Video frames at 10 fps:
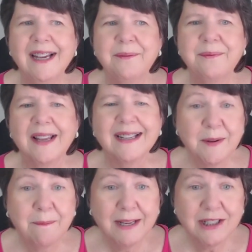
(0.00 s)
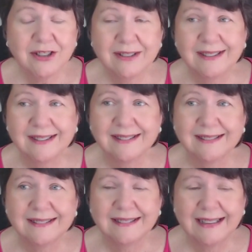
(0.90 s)
As I mentioned
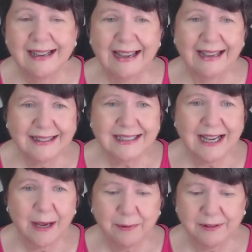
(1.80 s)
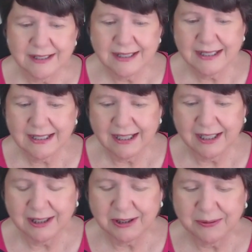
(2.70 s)
at the top of this
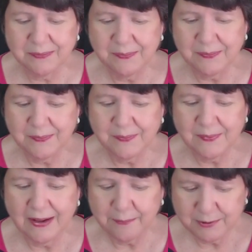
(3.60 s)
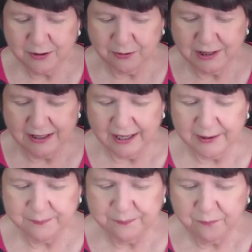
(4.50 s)
episode today,
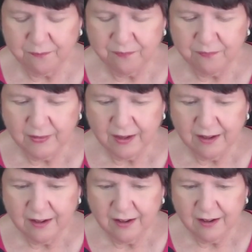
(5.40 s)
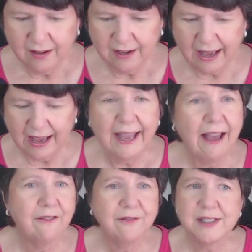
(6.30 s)
I
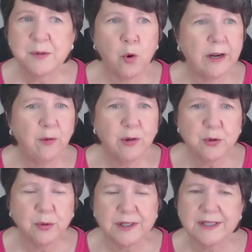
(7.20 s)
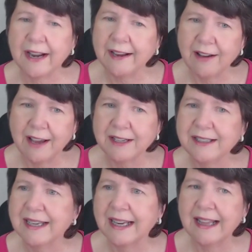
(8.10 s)
have these morning rituals, and I
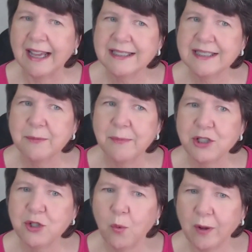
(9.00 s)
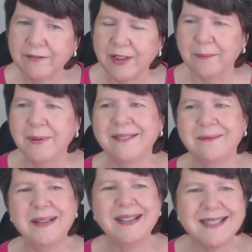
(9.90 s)
neglected to mention one of them
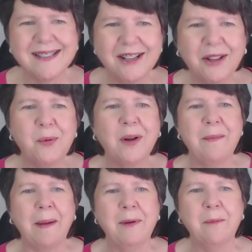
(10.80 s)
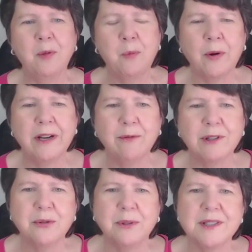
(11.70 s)
because another one of my morning
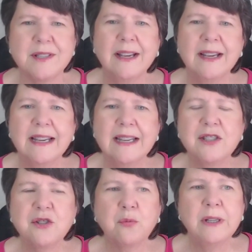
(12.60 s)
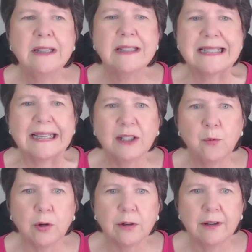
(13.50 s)
rituals is to read the daily
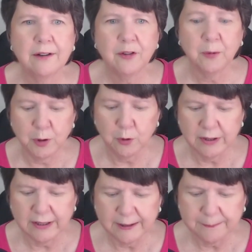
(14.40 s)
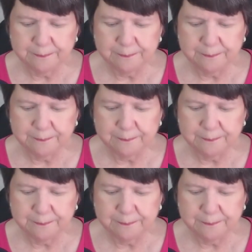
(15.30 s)
word from Unity.